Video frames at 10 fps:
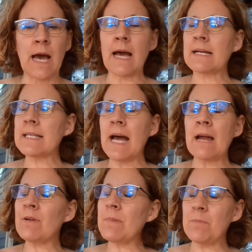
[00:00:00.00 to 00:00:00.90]
Because I
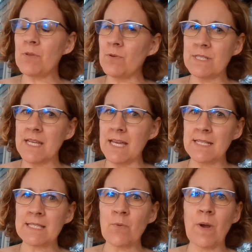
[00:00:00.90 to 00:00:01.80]
remember those
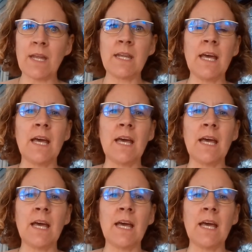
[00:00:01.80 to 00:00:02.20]
days when